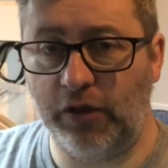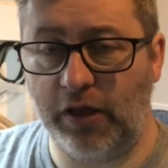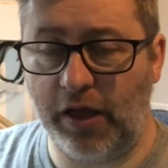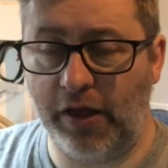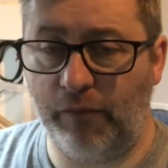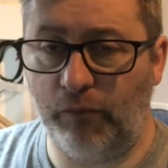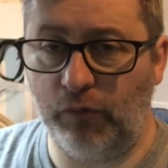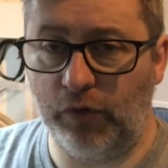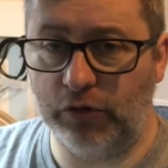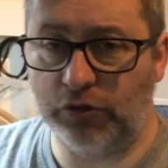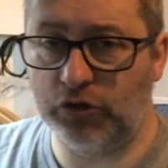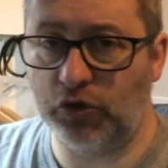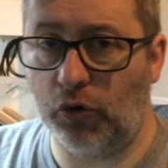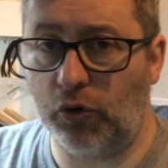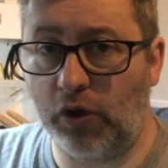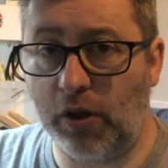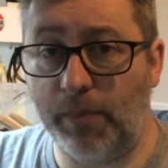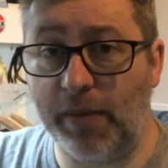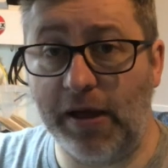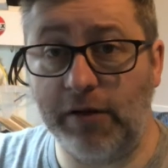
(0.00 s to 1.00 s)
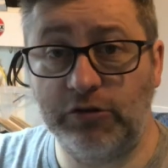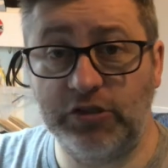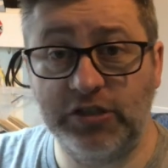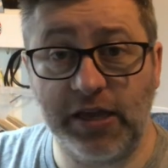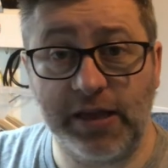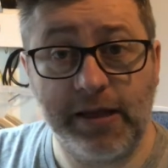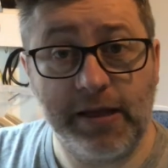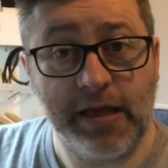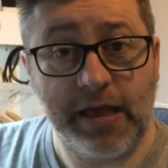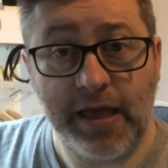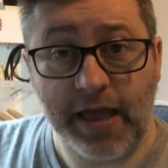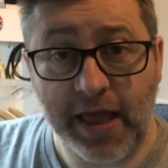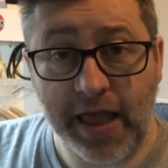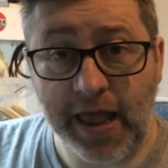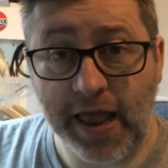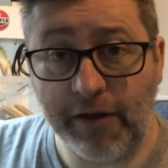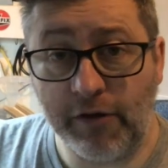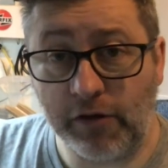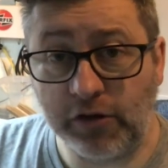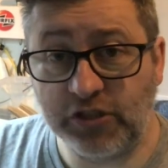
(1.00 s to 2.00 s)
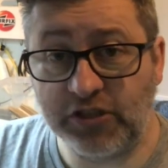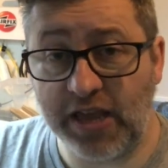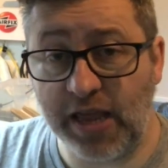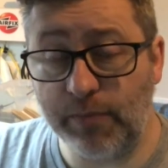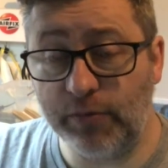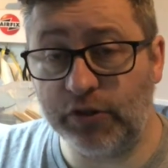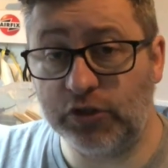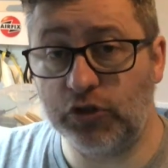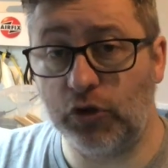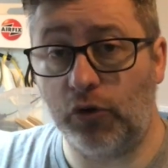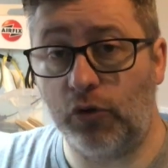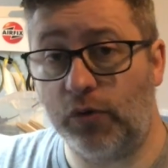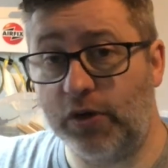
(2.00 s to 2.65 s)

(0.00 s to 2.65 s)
and we'll talk about it here on Table Talk,